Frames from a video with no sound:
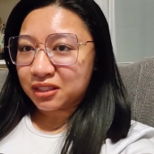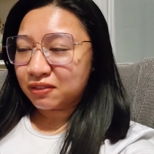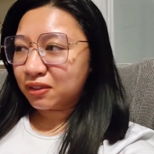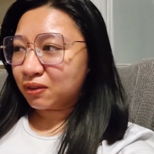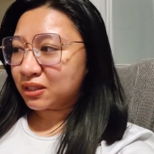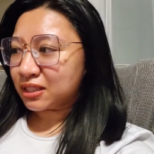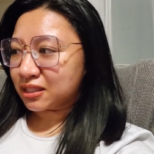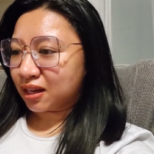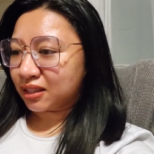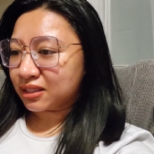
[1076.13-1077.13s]
even though it's
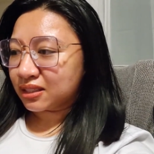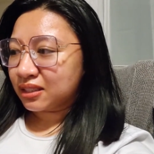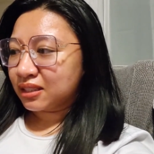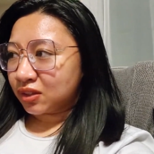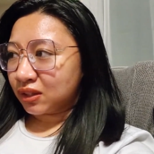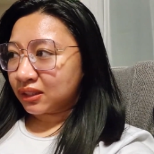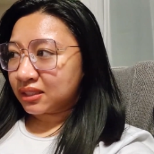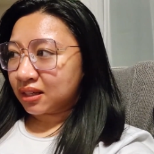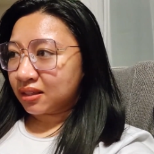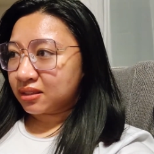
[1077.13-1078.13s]
not directly
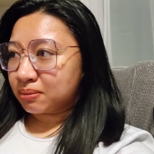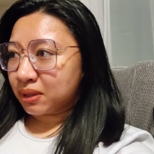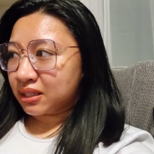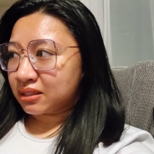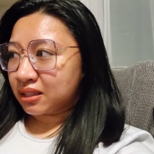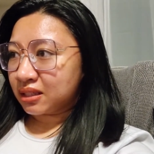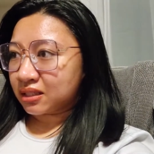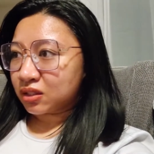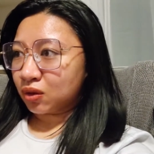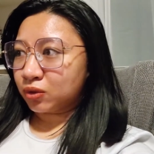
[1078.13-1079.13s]
tied to medicine,
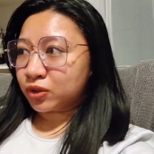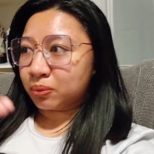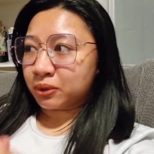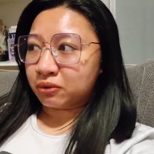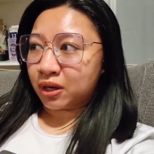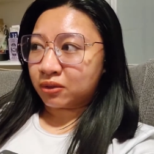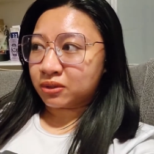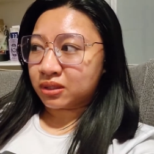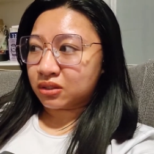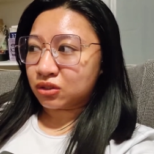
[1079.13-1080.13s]
it's also a
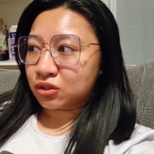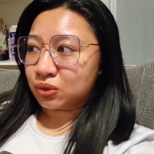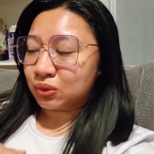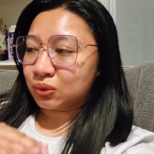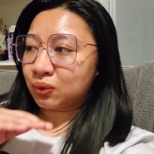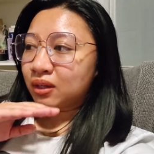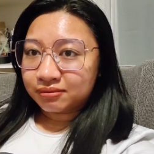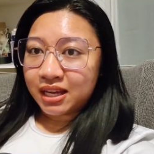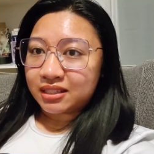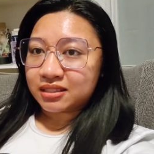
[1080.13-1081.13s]
prerequisite to
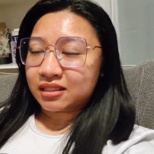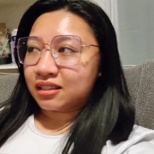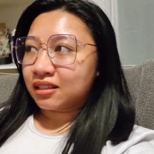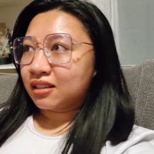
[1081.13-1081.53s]
medicine.